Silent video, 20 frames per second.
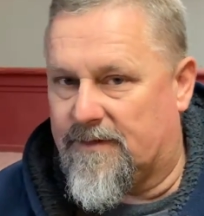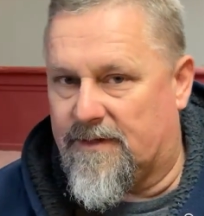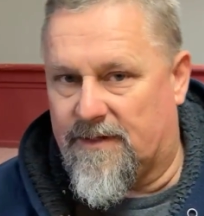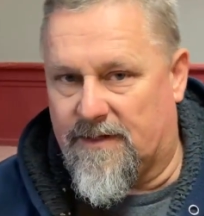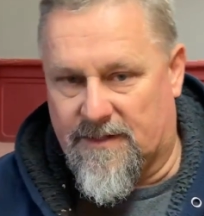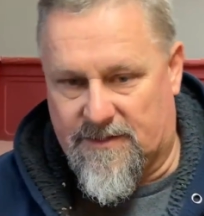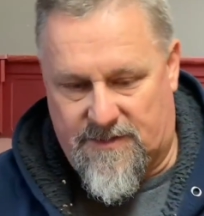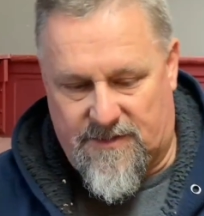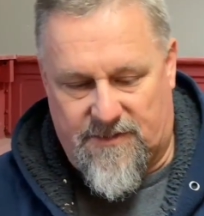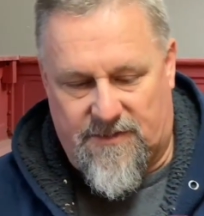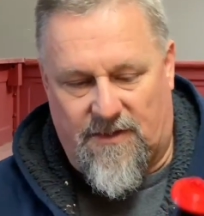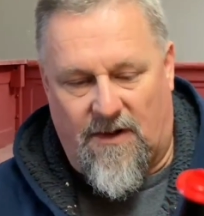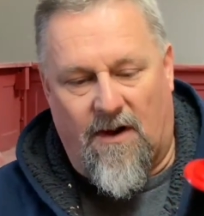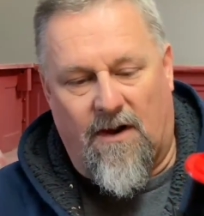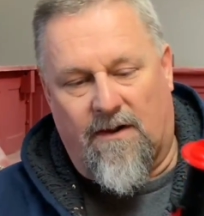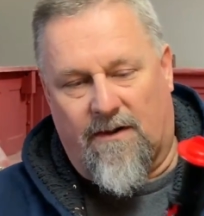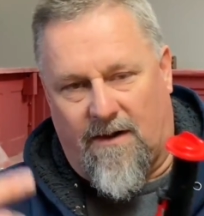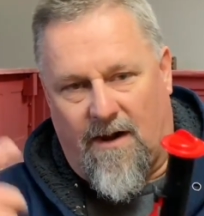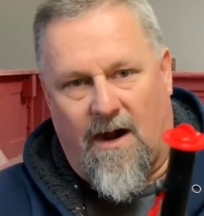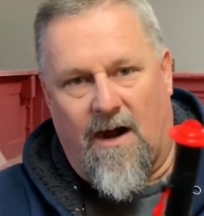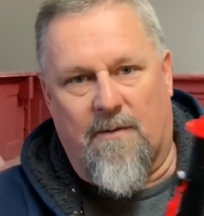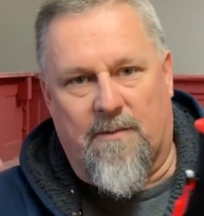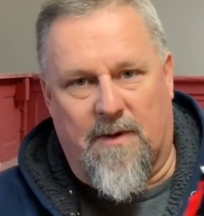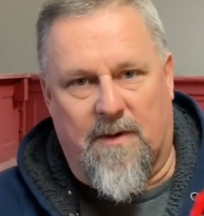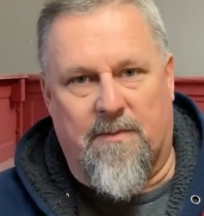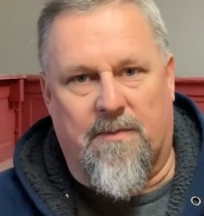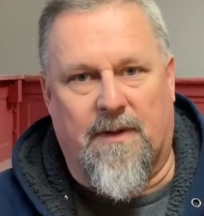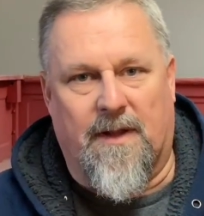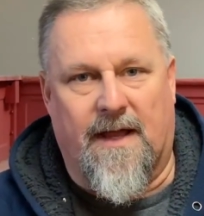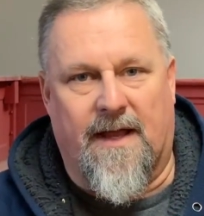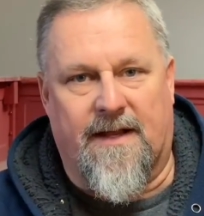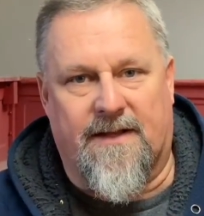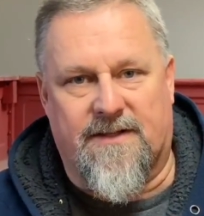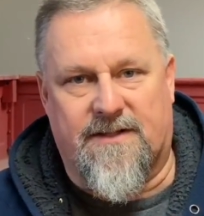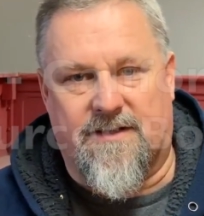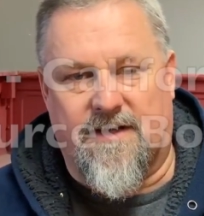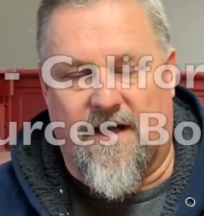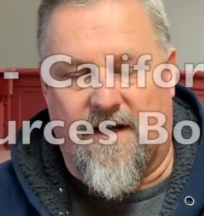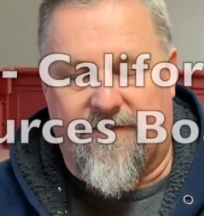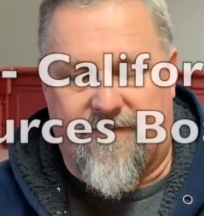This is all carb compliant
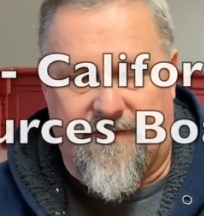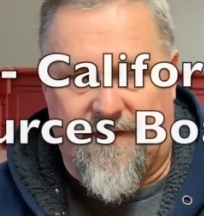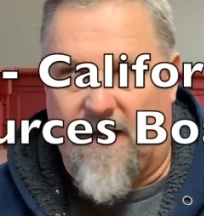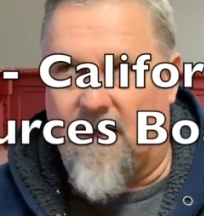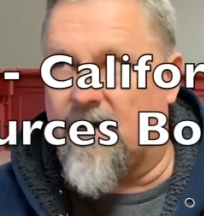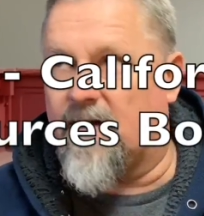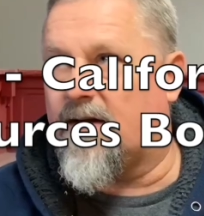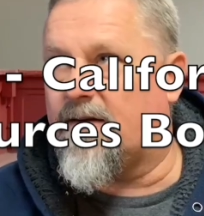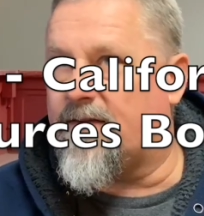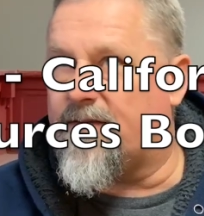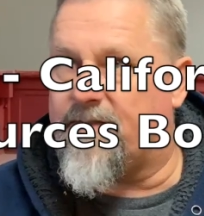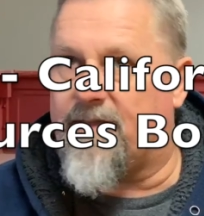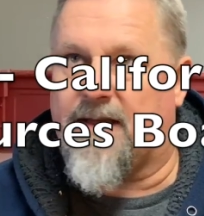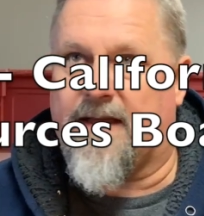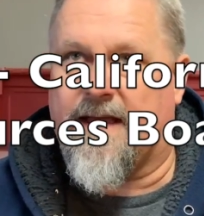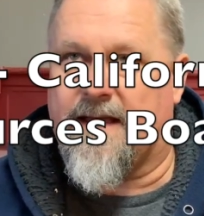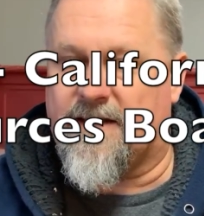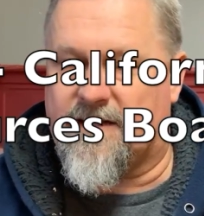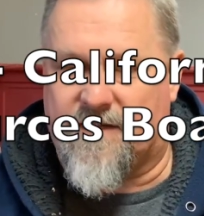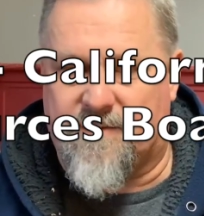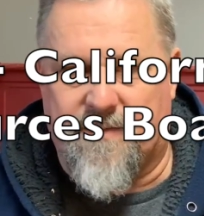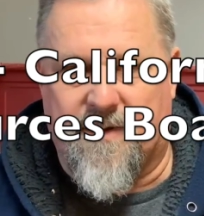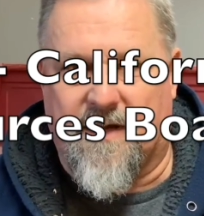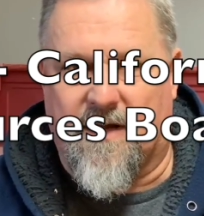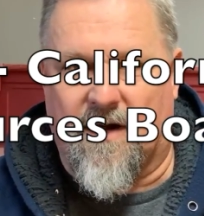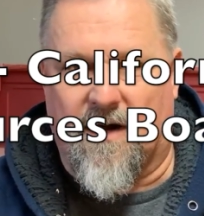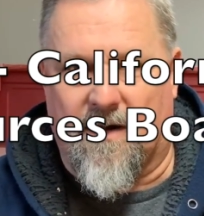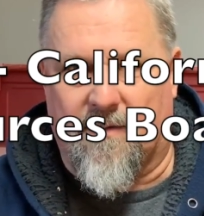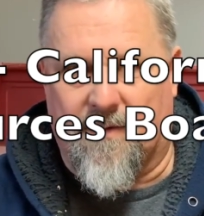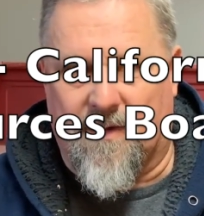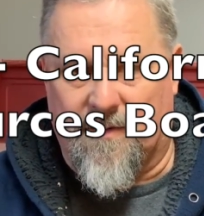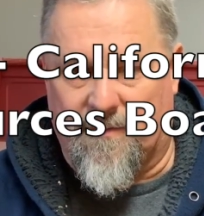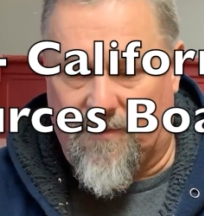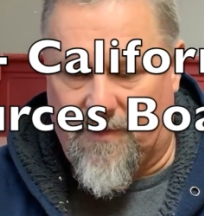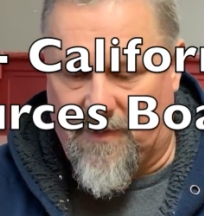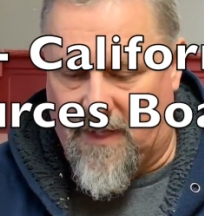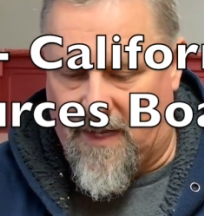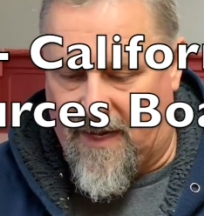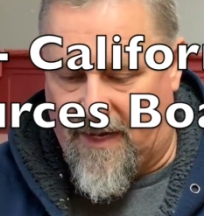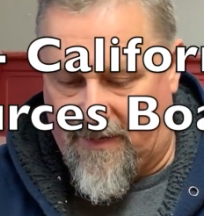stuff, and now everything has to be carb
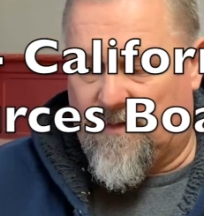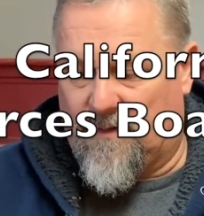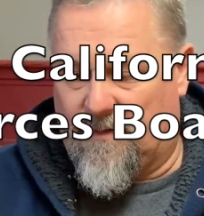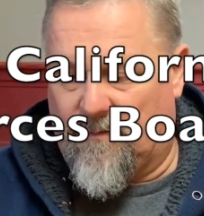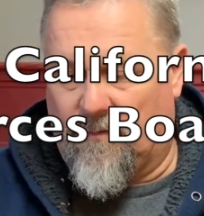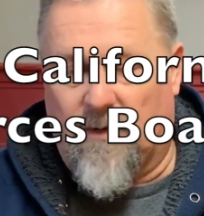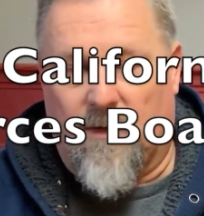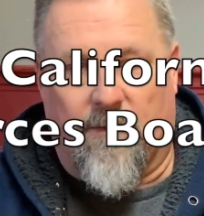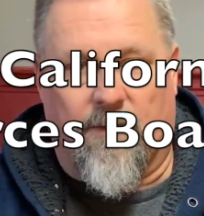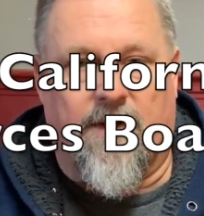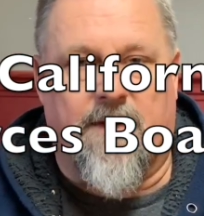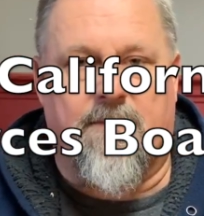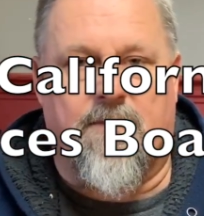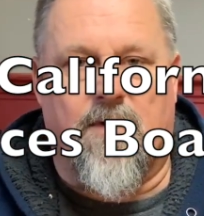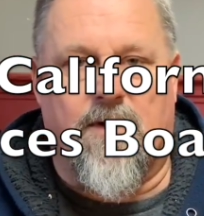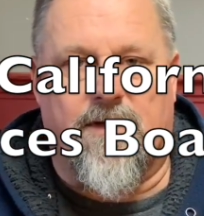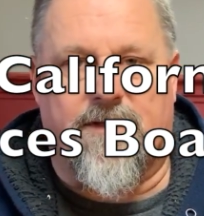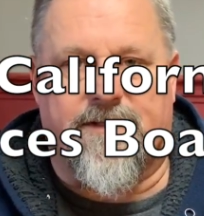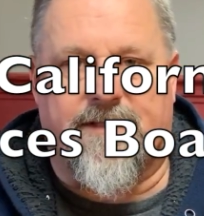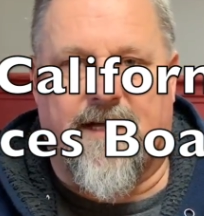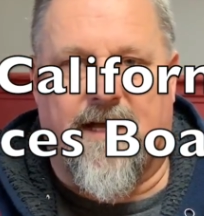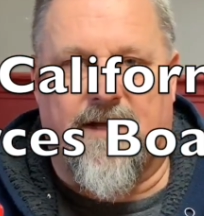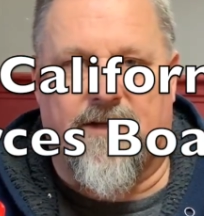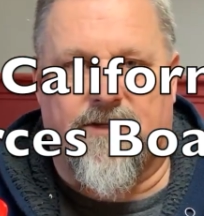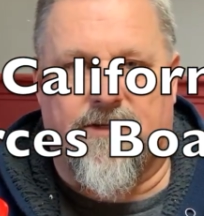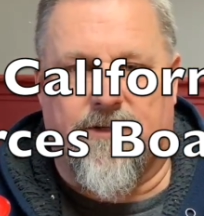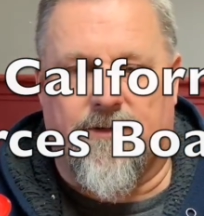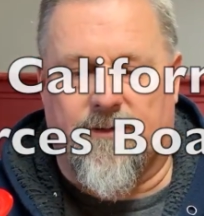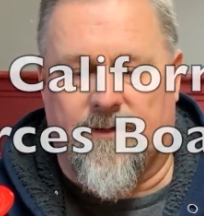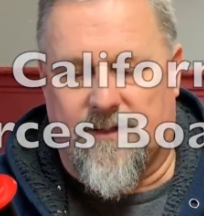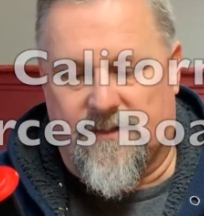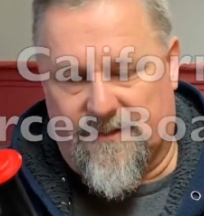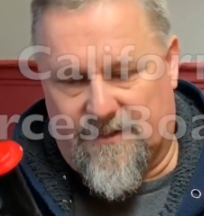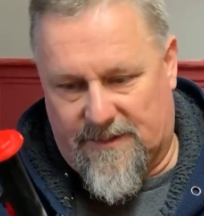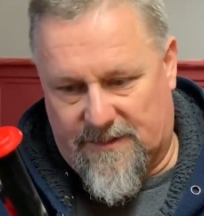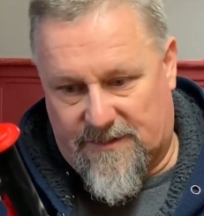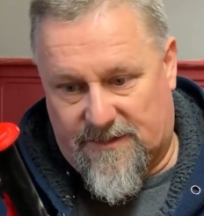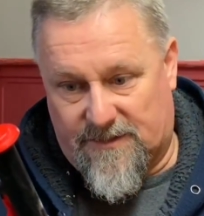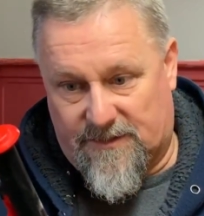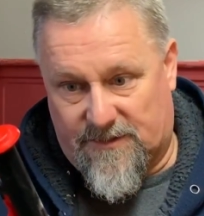compliant. What it really boils down to is
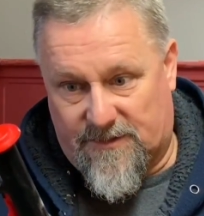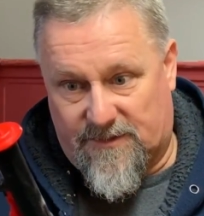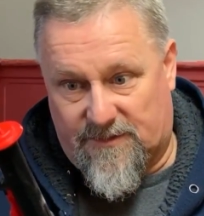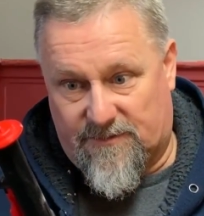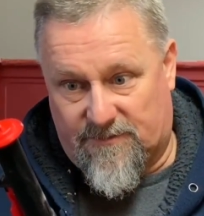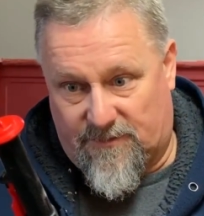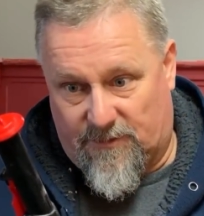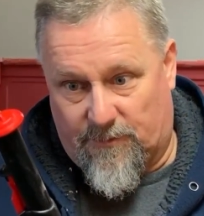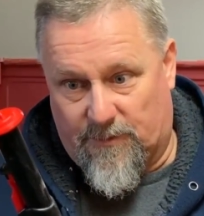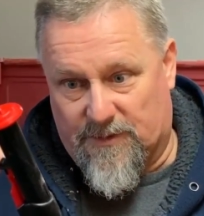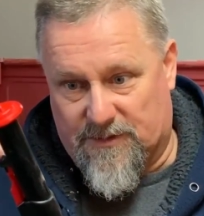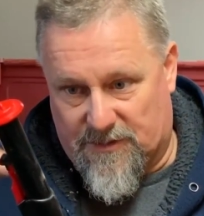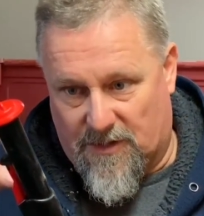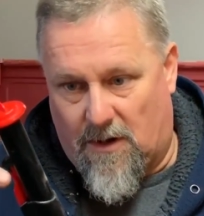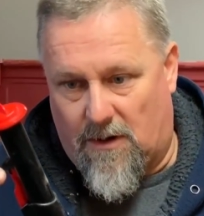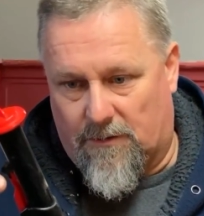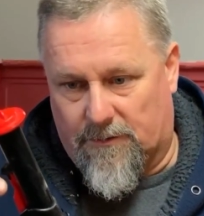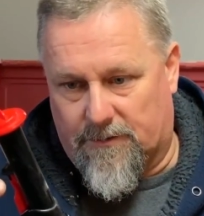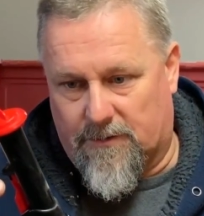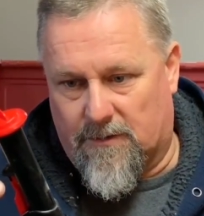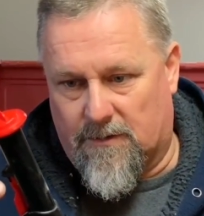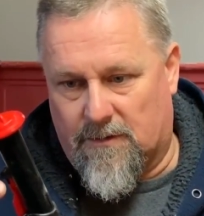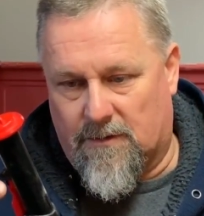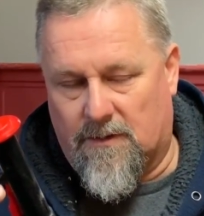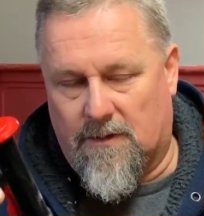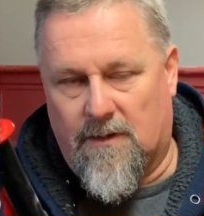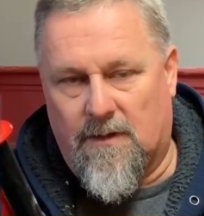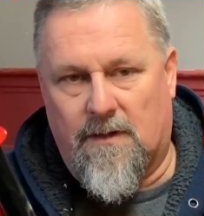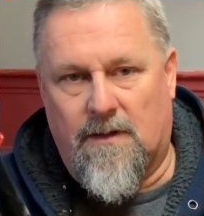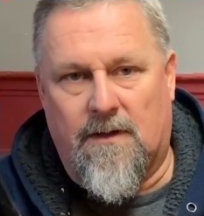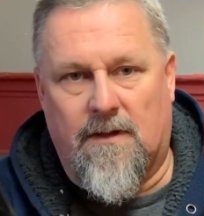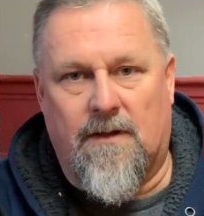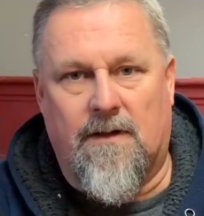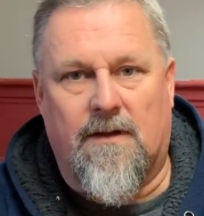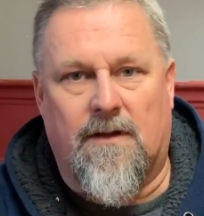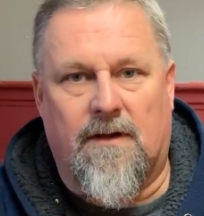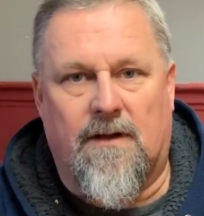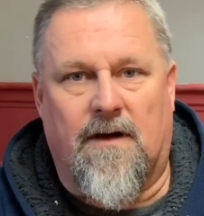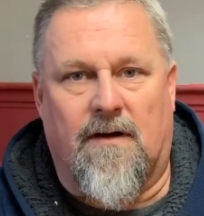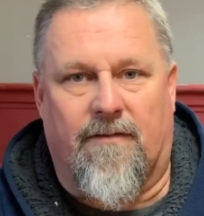this is the result
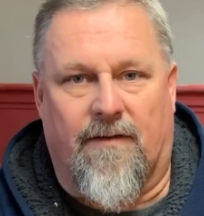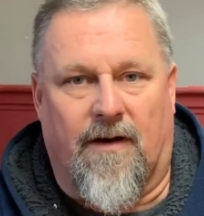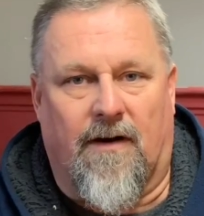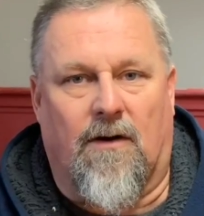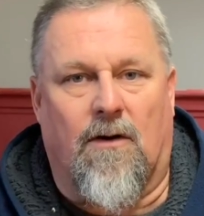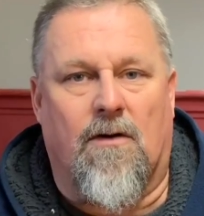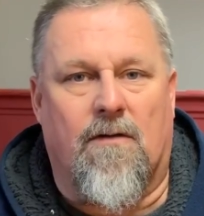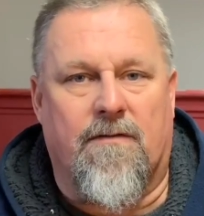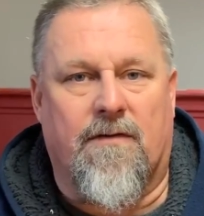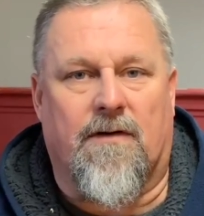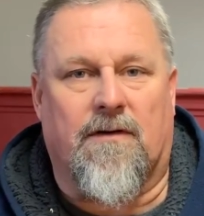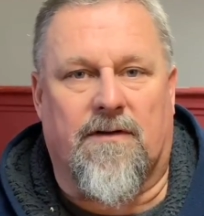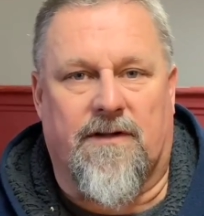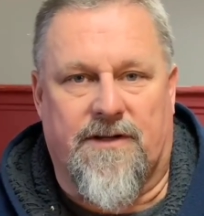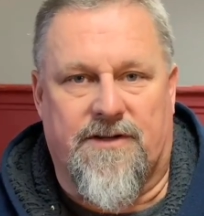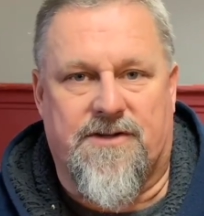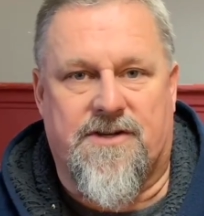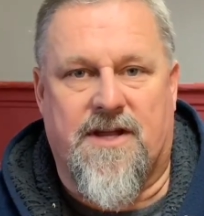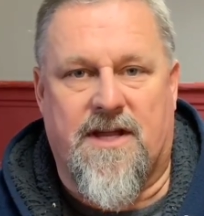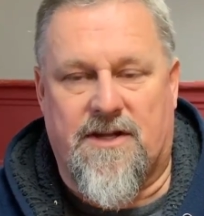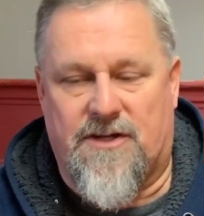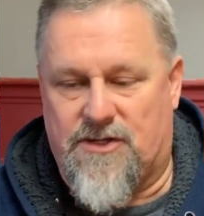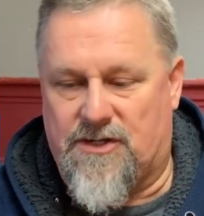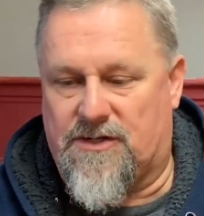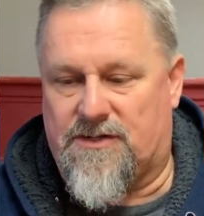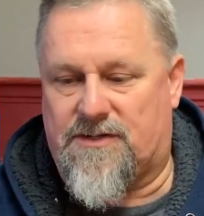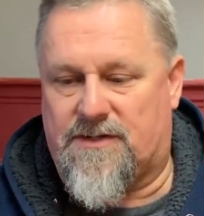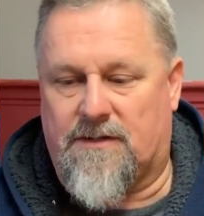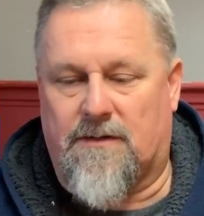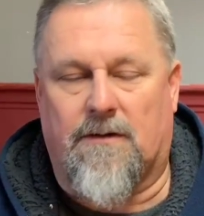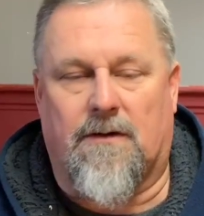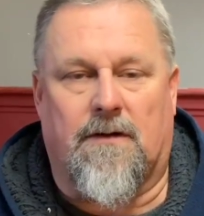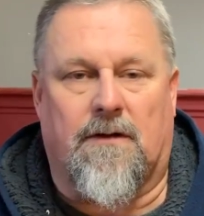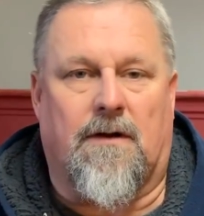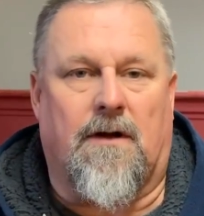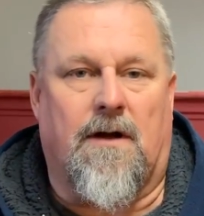of our over litigious